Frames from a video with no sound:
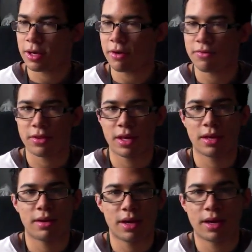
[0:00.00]
Look out for
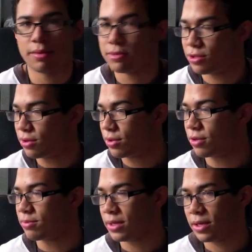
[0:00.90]
that, and I'm sure
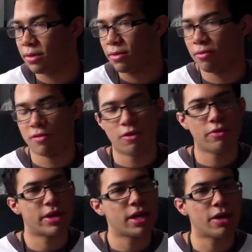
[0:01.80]
they'll be
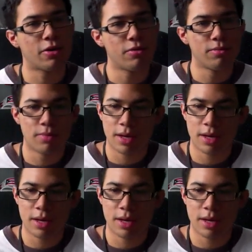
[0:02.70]
growing now,